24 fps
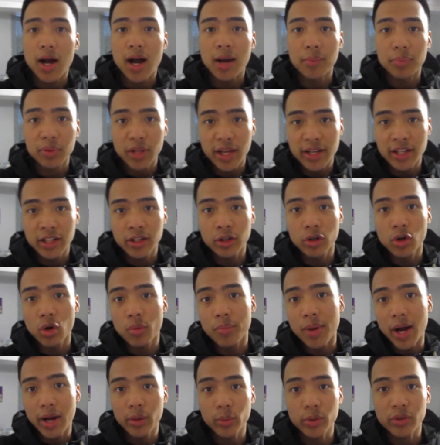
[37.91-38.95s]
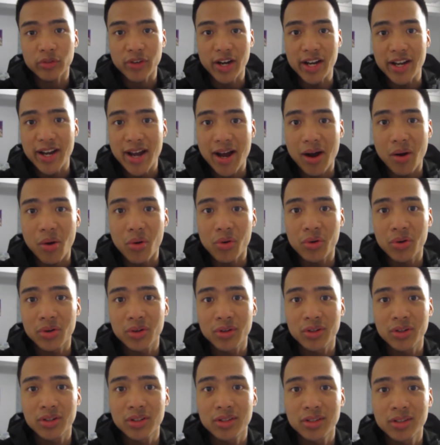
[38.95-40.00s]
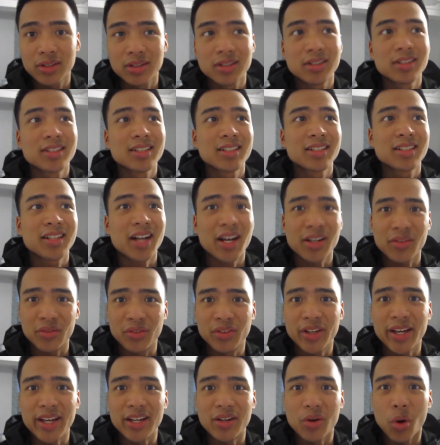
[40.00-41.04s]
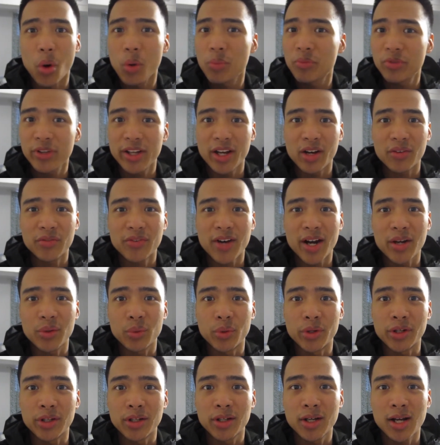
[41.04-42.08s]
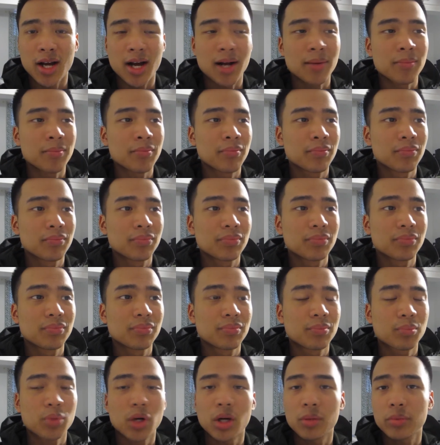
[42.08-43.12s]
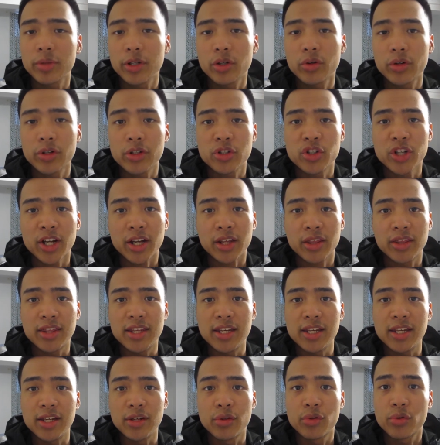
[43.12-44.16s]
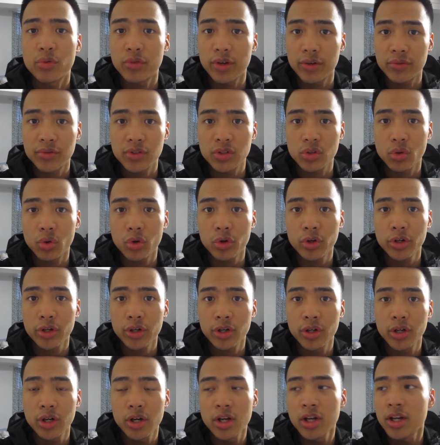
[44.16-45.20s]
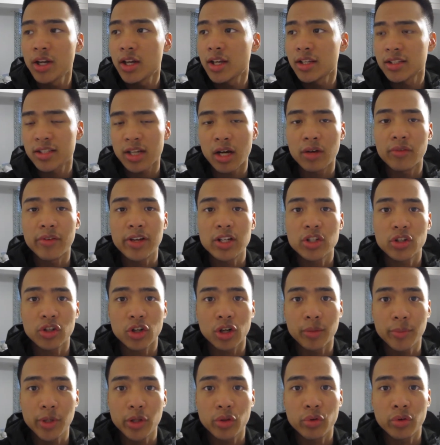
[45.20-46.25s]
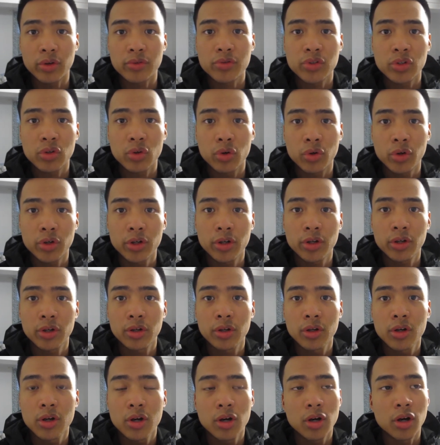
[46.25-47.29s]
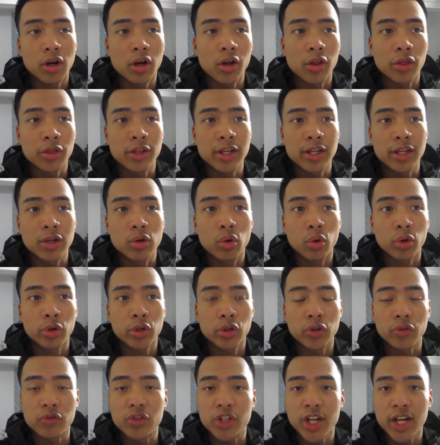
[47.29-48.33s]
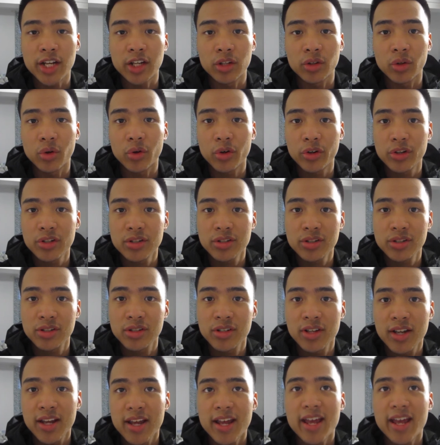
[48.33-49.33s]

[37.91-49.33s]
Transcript: I'm planning to go buy one right now. Kind of late. Hopefully I'll find one. I'm probably going to check the thrift store, Salvation Army thrift store, on the corner of Jane and Lawrence.